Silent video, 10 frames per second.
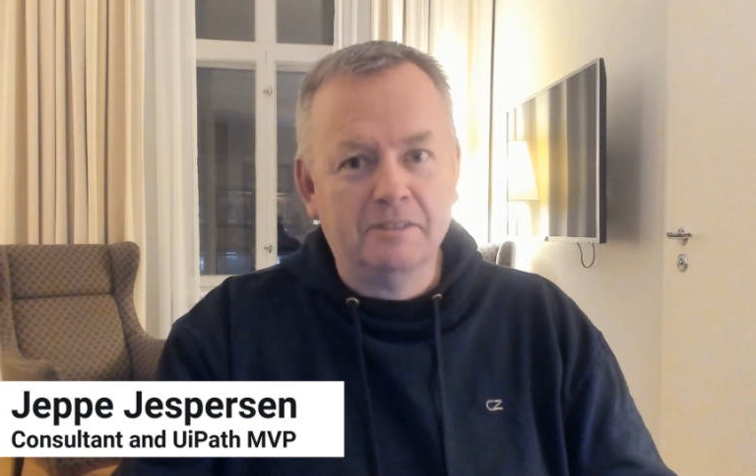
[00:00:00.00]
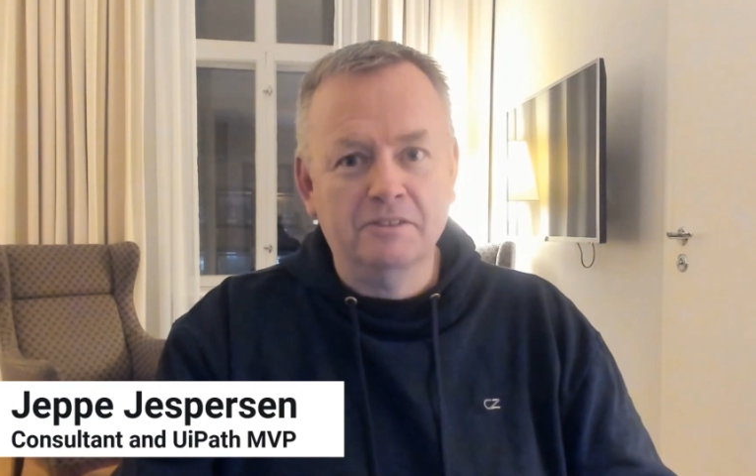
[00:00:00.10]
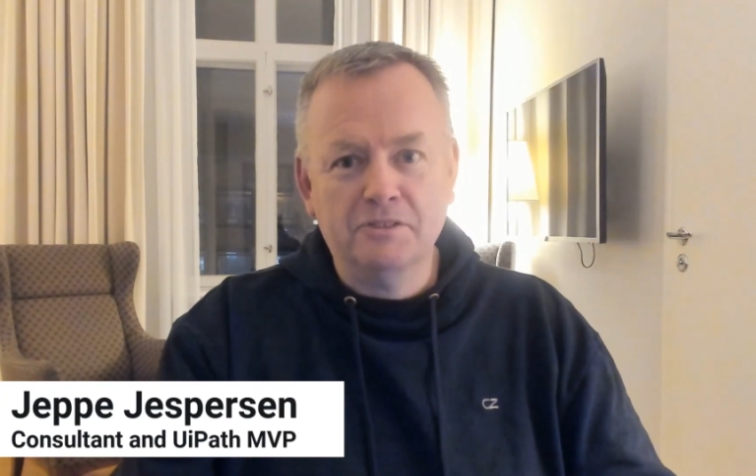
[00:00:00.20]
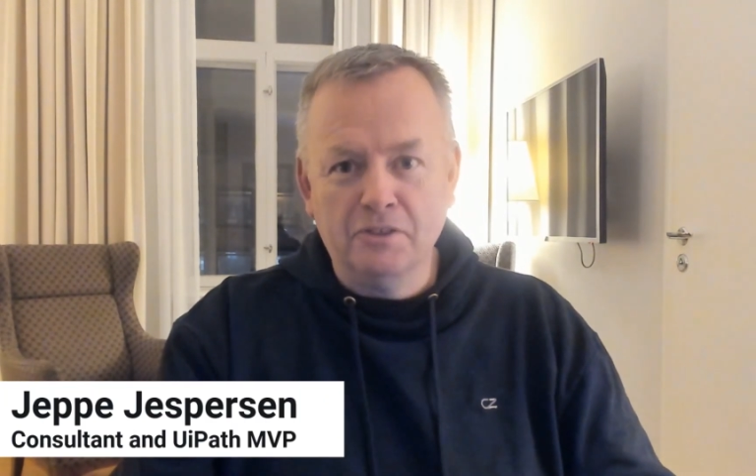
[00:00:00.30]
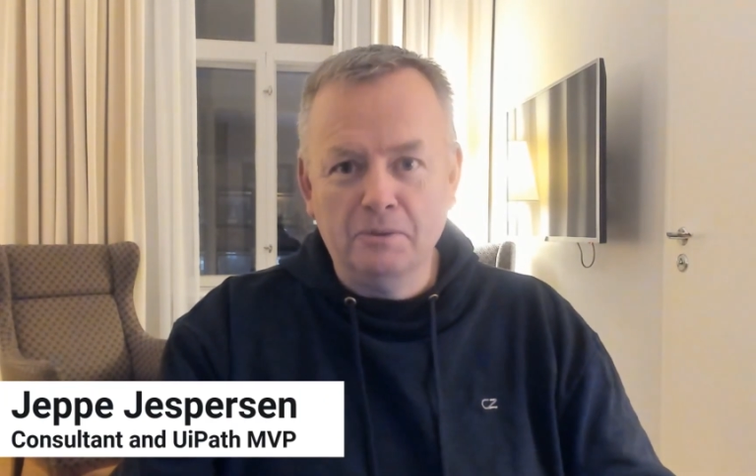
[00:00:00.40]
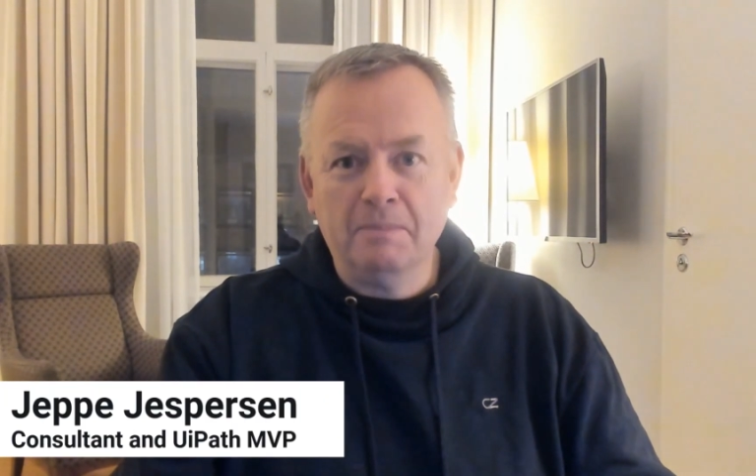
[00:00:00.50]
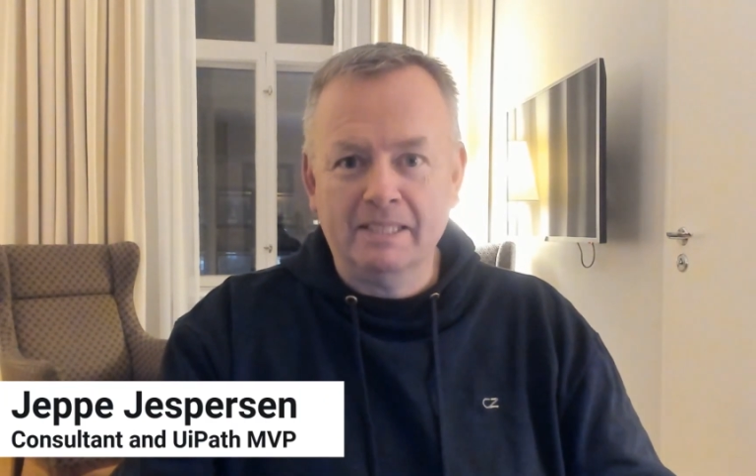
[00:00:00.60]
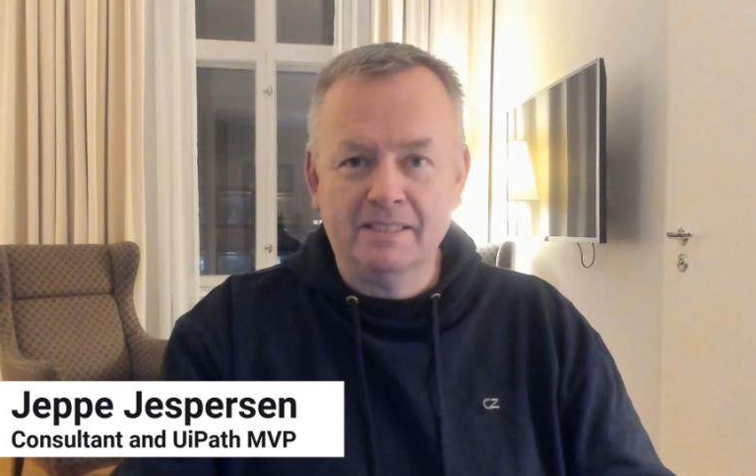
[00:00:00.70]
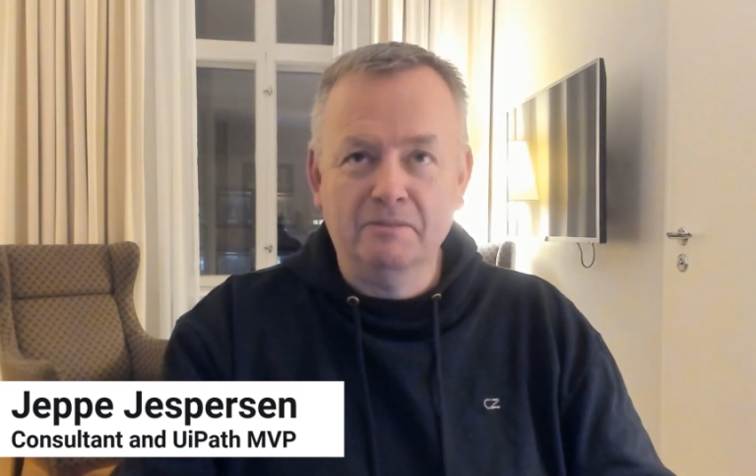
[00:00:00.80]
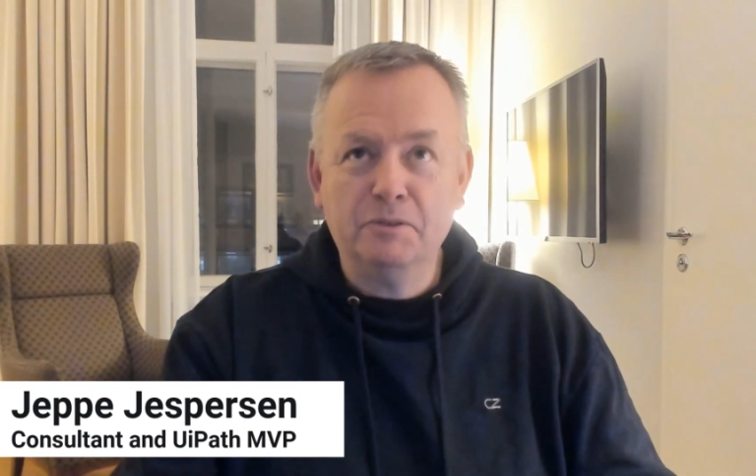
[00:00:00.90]
concerned
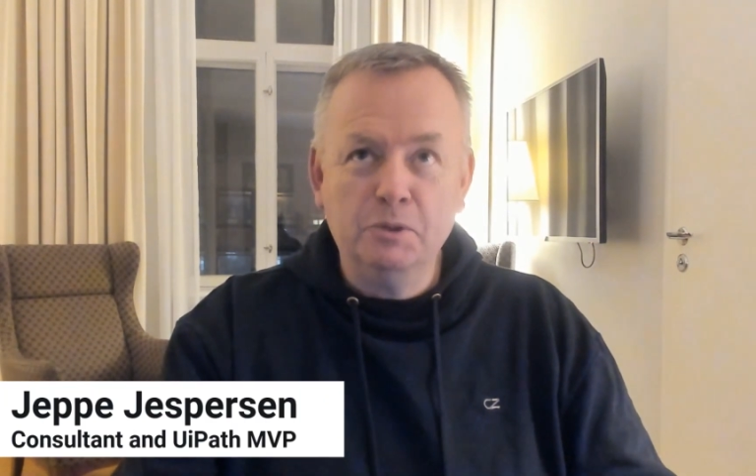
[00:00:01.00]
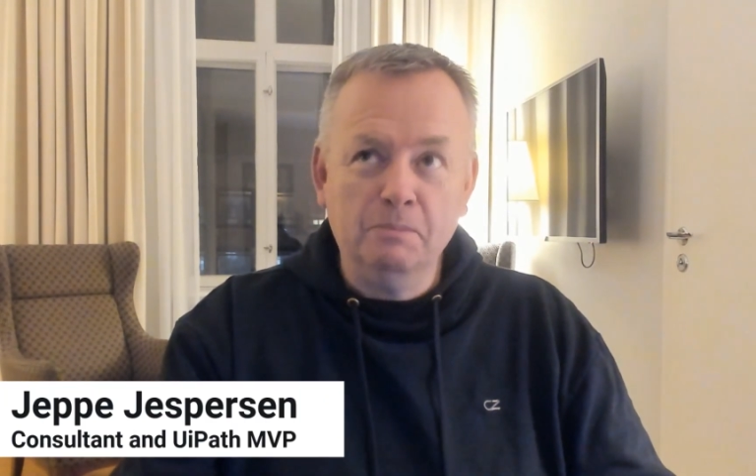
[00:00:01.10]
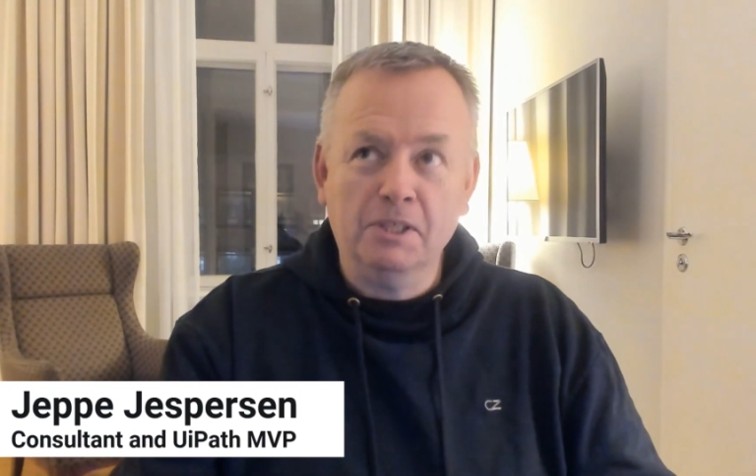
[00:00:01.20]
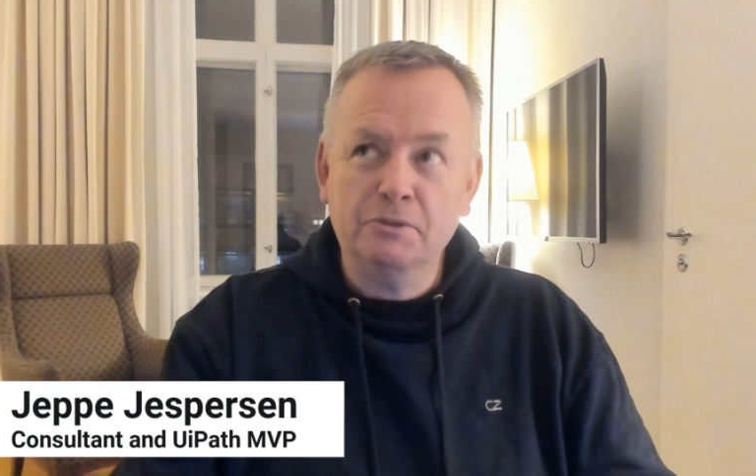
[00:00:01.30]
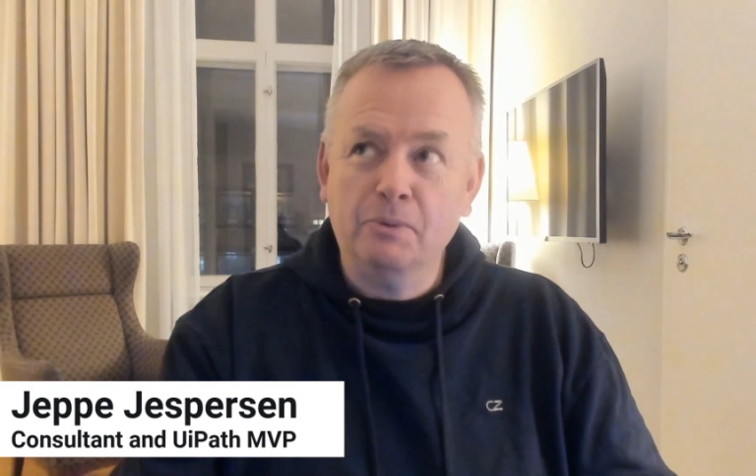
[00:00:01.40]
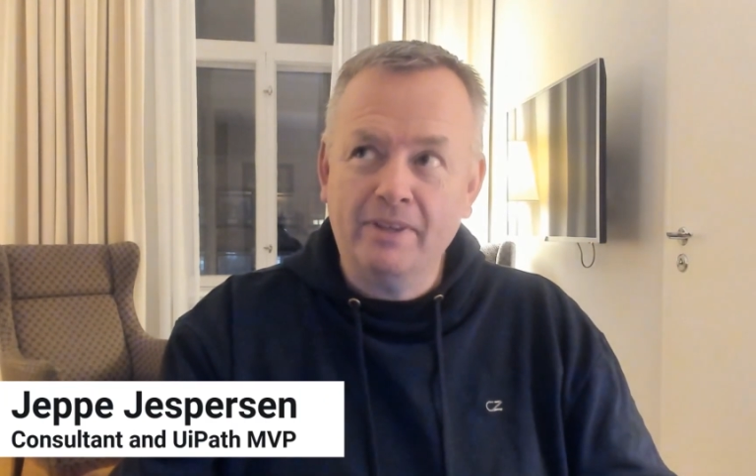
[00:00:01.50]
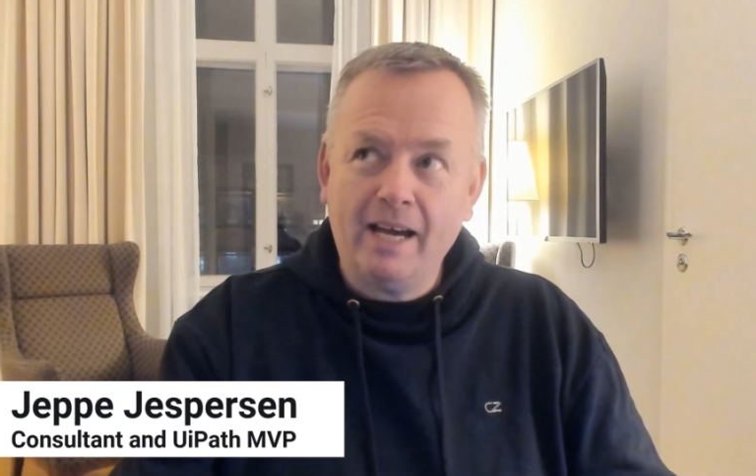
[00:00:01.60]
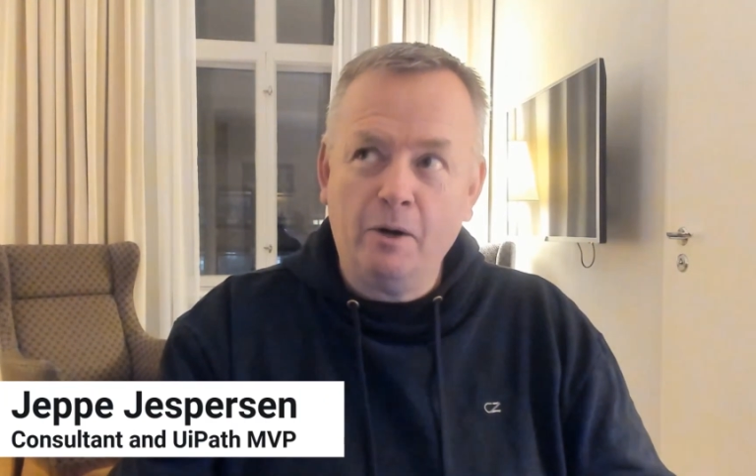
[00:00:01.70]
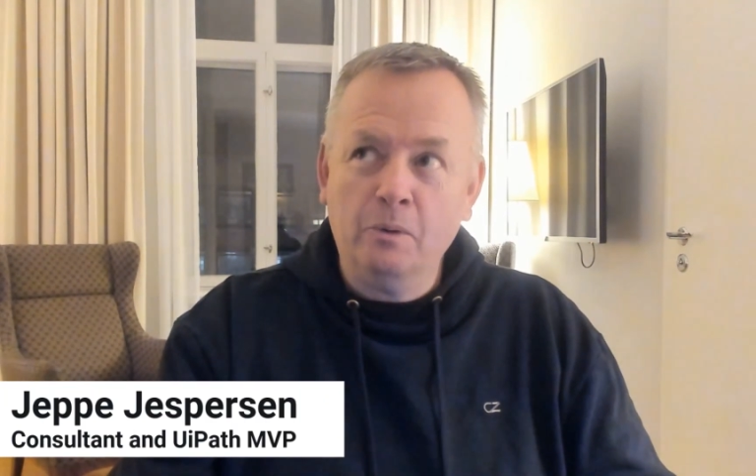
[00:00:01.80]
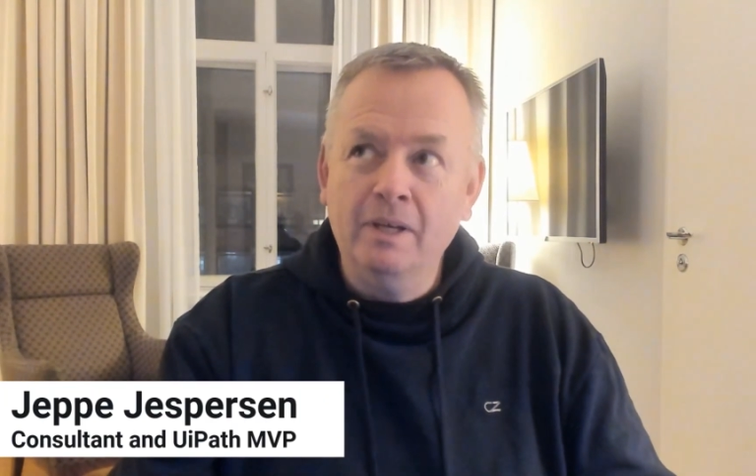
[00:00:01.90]
myself too much with
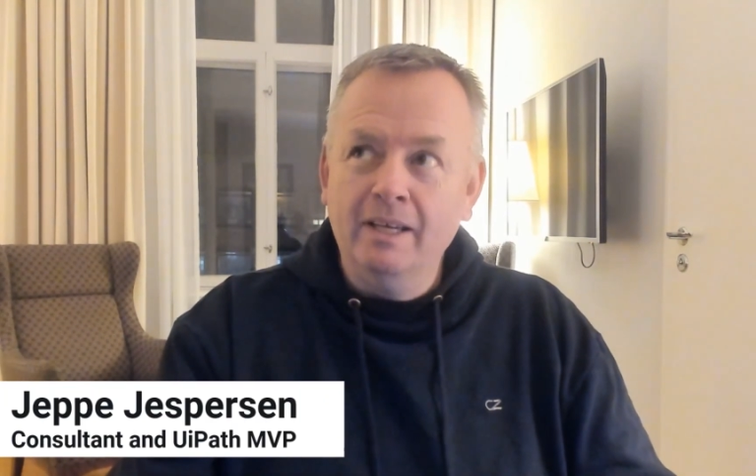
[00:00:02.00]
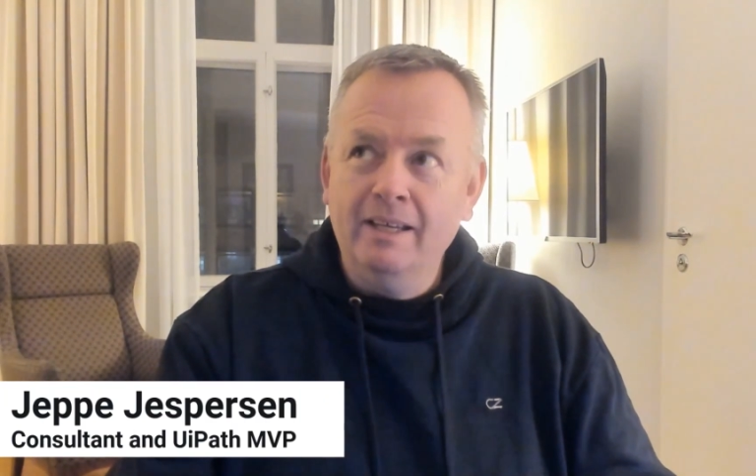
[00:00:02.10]
how